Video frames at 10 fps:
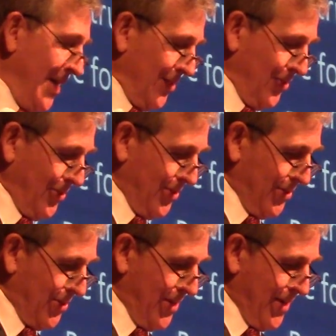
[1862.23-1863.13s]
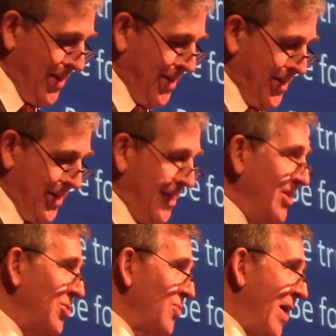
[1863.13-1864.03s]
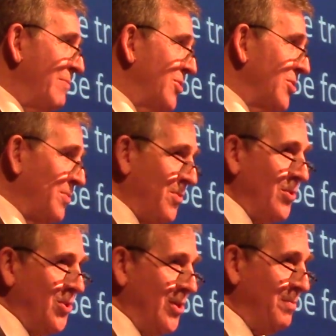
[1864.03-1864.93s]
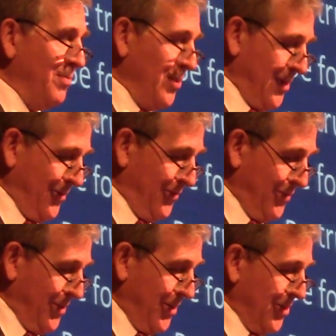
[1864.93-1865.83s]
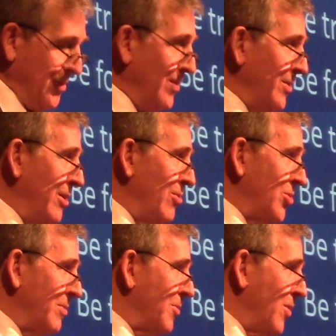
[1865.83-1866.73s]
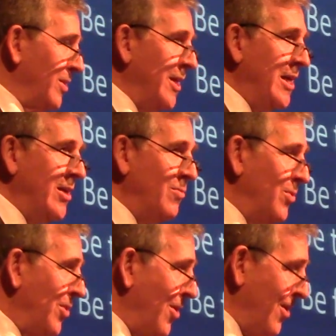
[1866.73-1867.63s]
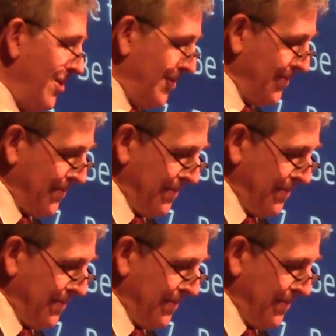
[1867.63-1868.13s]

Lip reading: excellence. And he describes this approach in a book of his on leadership called Leading with the Heart.